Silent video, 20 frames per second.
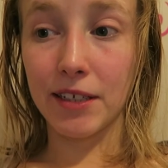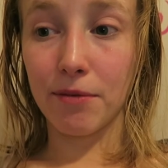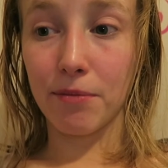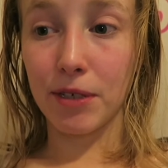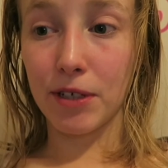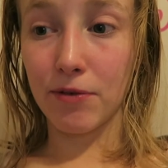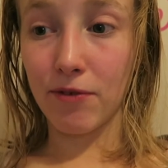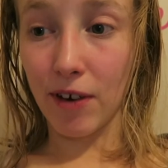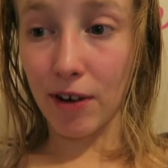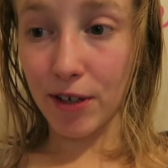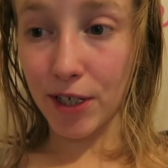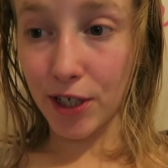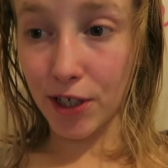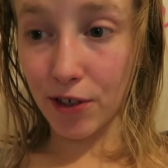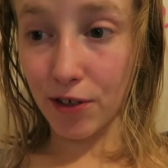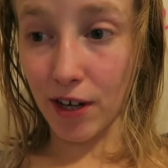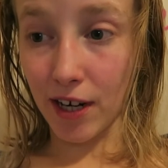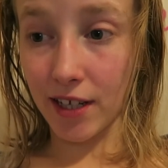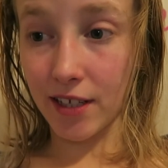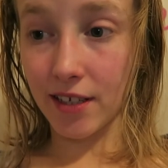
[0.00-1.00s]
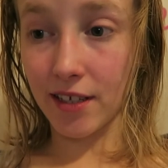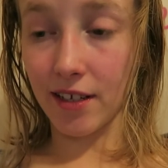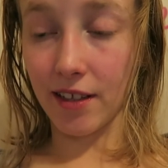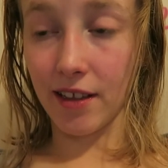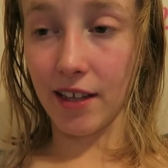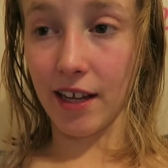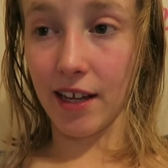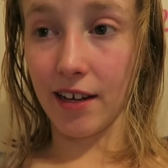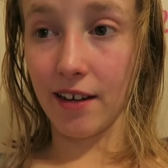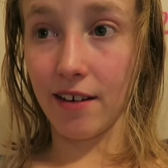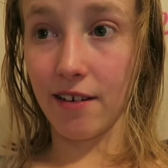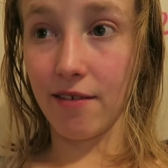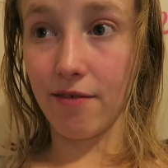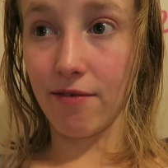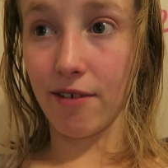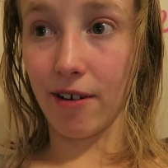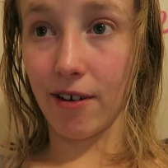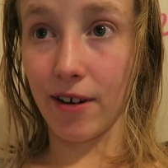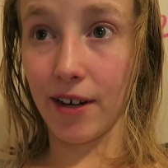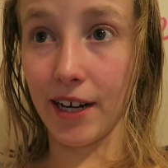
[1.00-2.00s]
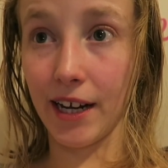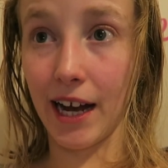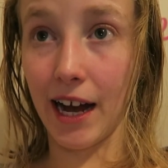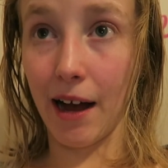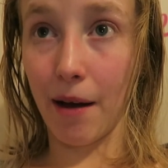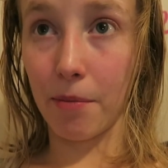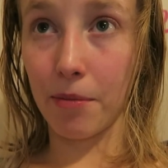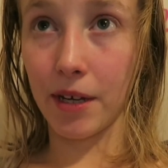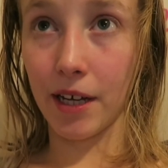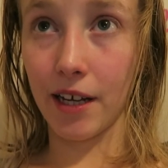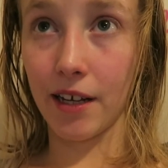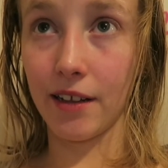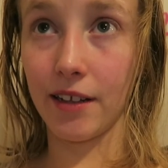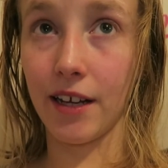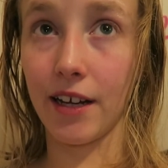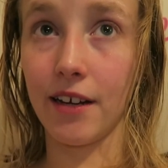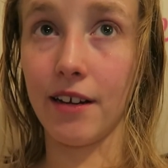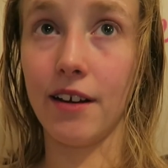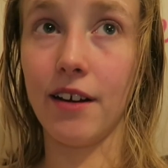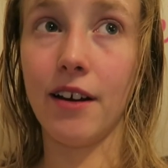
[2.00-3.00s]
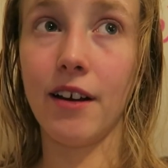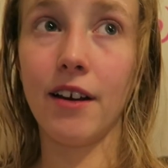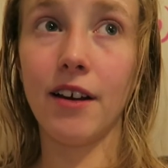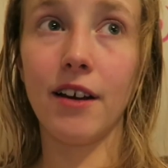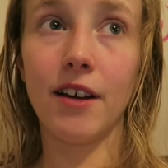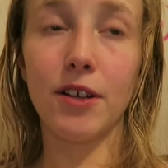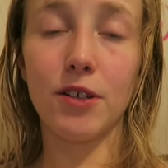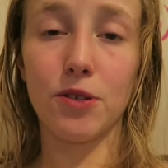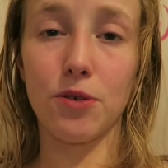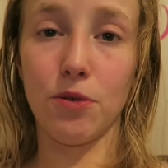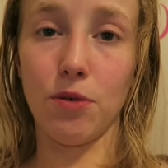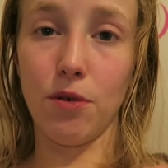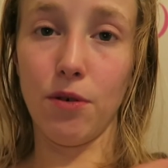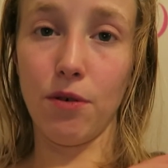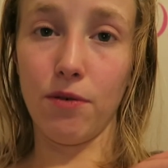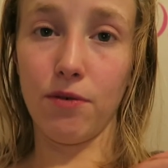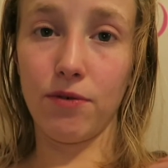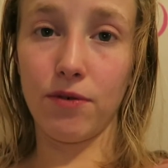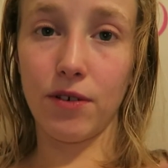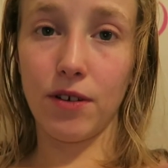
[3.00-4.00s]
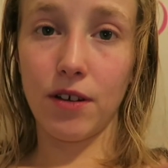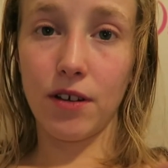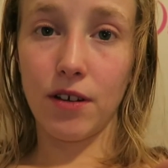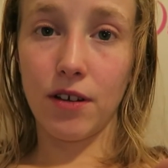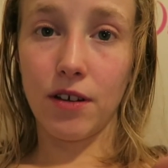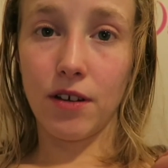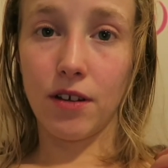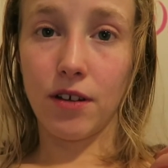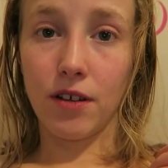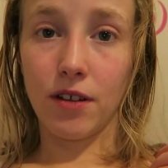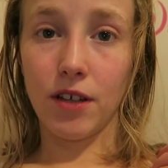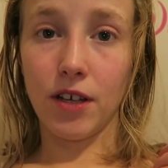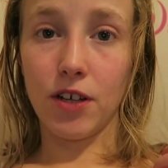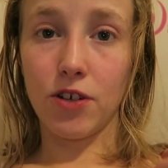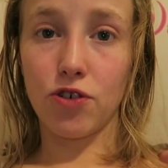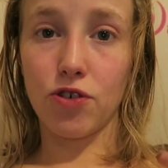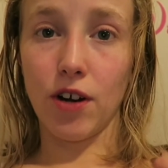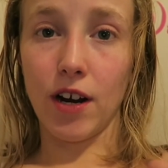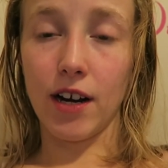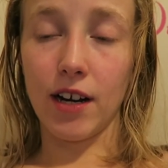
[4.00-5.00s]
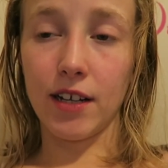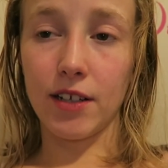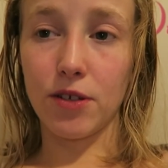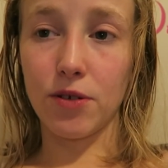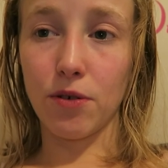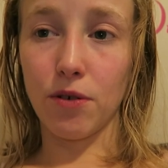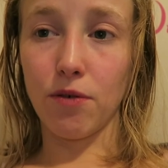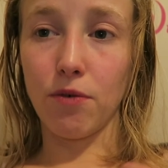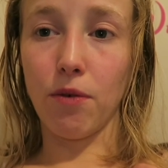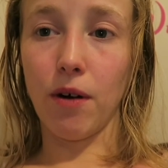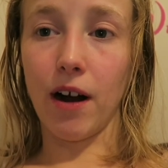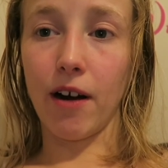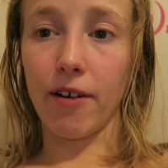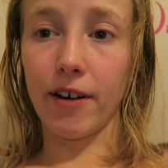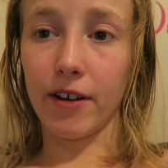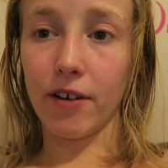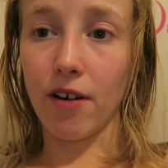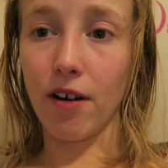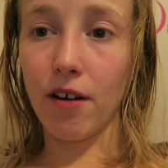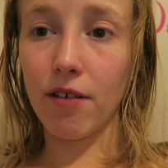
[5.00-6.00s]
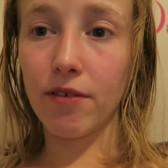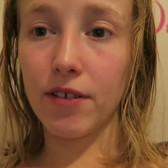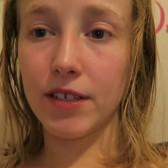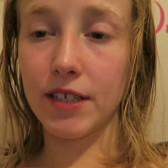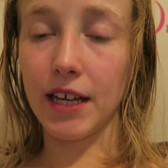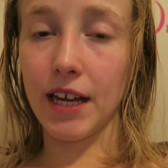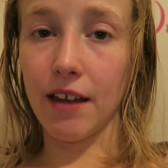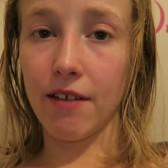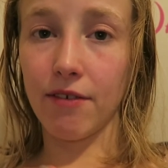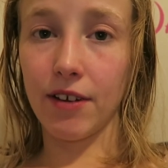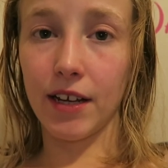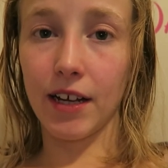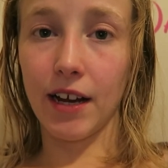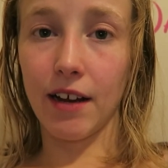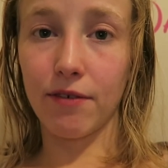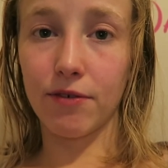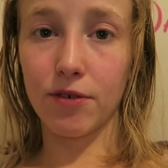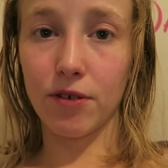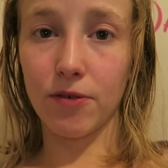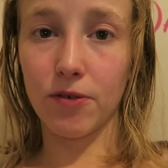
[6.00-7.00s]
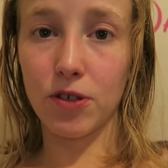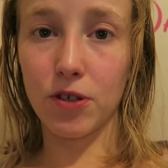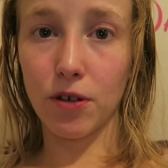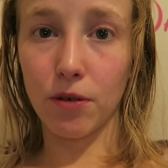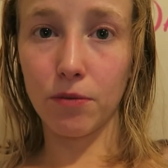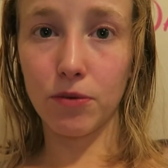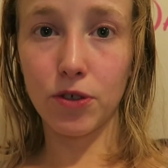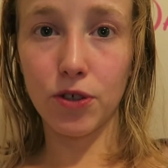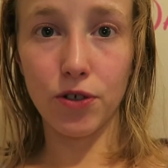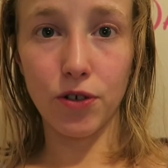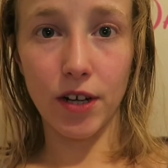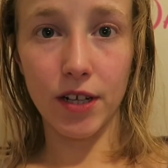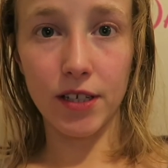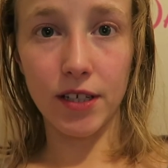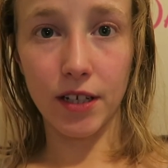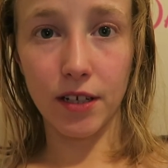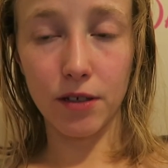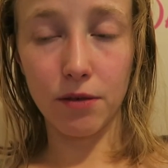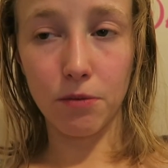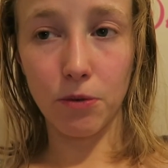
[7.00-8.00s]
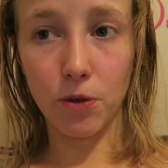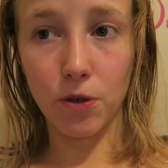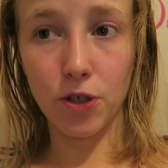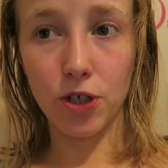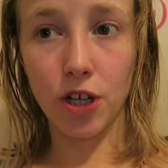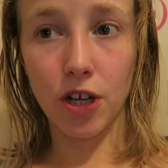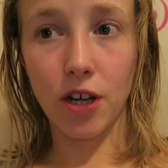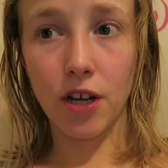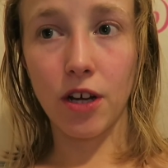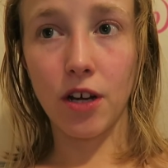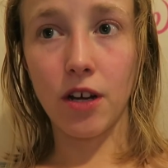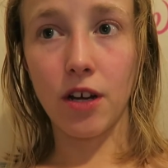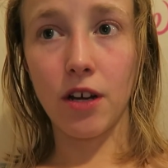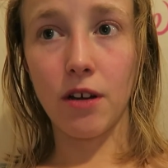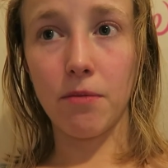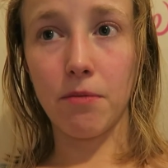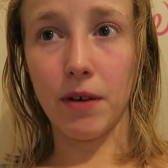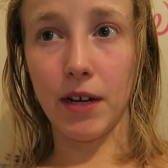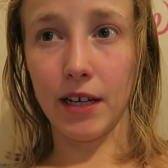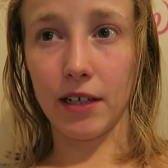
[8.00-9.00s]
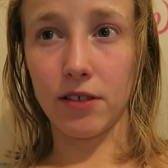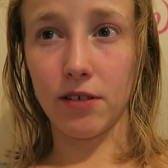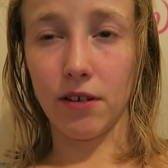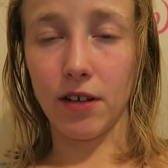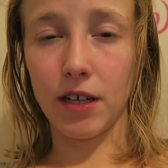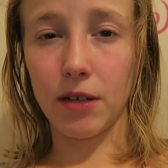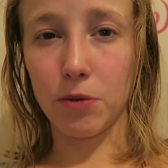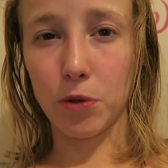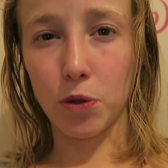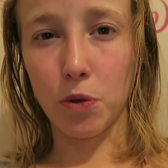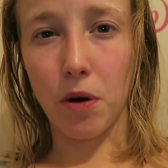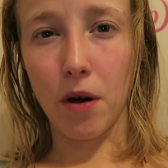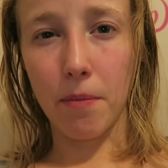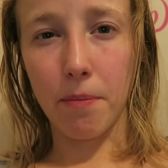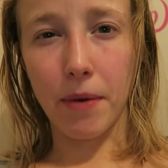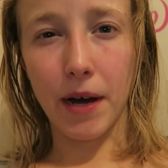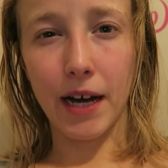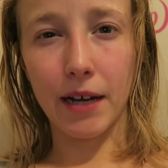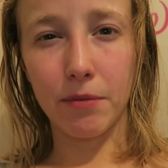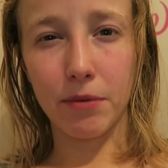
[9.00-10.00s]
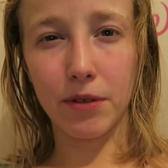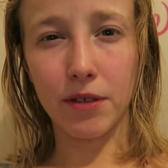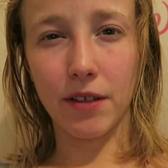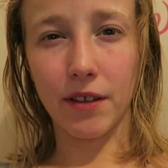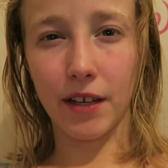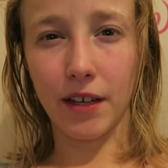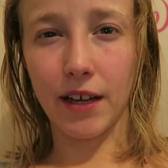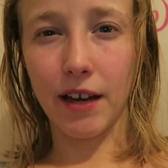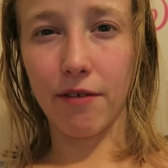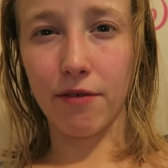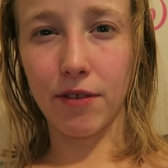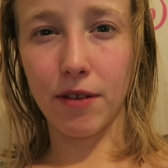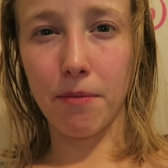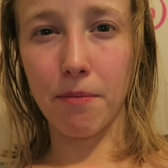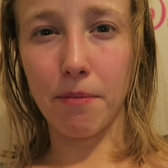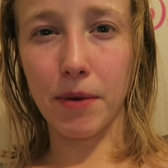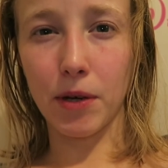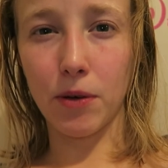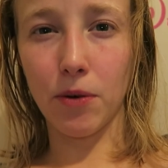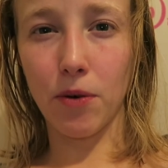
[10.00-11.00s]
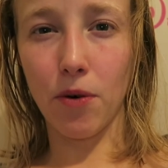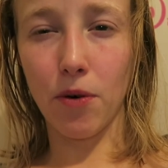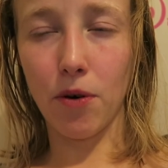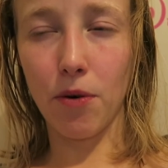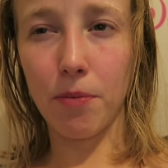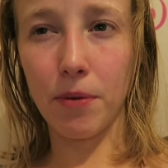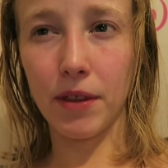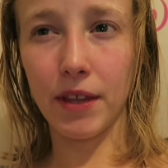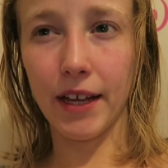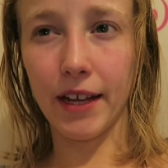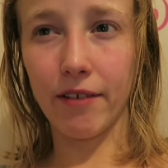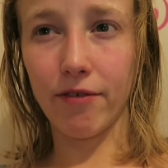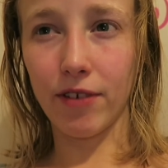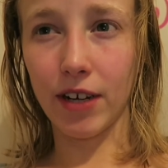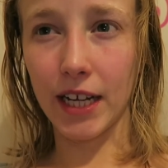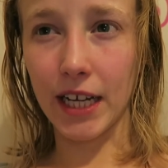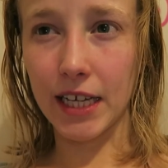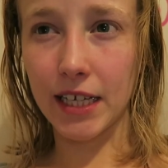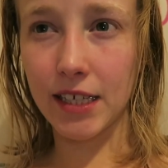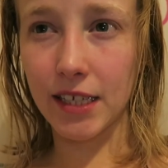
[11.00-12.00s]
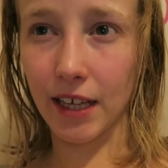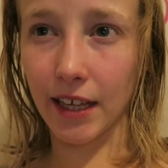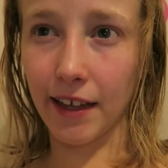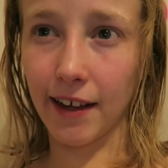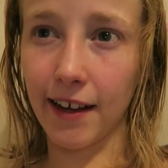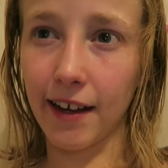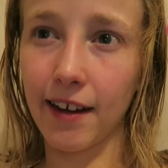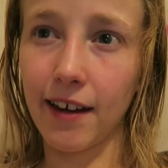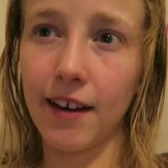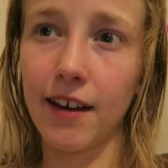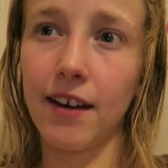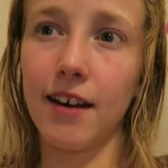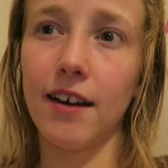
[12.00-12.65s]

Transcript: so I've been very stressed and then very happy, and then sort of the adrenaline sort of wearing off this evening after I've stopped stressing as much. My anxiety was quite bad because I think everything built up and then releasing,